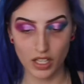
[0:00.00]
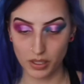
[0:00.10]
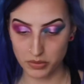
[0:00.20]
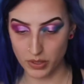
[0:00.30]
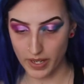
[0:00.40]

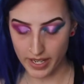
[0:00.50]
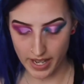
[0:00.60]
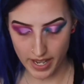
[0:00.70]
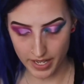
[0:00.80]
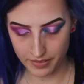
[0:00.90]
So I
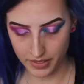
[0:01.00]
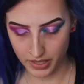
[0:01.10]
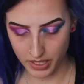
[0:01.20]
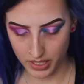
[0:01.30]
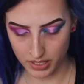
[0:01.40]

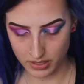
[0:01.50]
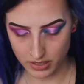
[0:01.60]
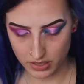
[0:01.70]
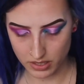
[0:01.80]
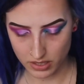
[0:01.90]
have
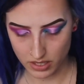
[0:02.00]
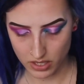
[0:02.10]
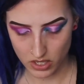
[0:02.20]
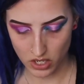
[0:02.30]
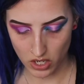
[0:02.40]
this
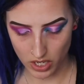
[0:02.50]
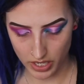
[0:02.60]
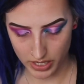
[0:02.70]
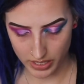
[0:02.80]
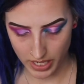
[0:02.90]

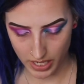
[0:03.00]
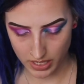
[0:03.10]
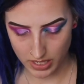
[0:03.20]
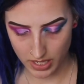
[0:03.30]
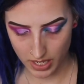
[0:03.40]
hard
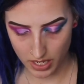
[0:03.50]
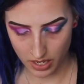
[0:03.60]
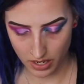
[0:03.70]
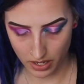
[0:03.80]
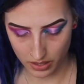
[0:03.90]
candy
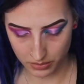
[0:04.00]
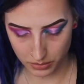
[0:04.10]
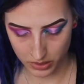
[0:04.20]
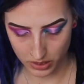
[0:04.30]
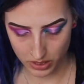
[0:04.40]

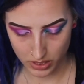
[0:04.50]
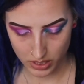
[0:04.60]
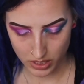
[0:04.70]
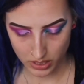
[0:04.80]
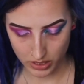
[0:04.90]

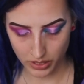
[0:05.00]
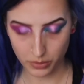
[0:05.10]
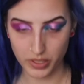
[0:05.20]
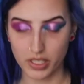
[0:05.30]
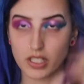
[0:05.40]

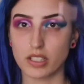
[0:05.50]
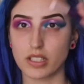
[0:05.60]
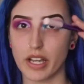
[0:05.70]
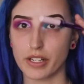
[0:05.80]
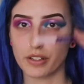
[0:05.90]
liquid
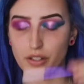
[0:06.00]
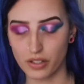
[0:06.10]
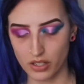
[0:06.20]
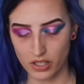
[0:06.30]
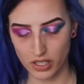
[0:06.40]

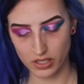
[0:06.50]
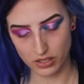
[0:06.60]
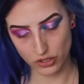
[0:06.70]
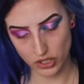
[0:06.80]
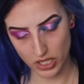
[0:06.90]
liner in
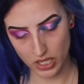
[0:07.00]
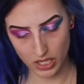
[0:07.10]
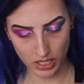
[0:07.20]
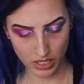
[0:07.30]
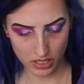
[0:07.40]
the
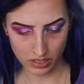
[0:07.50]
shade,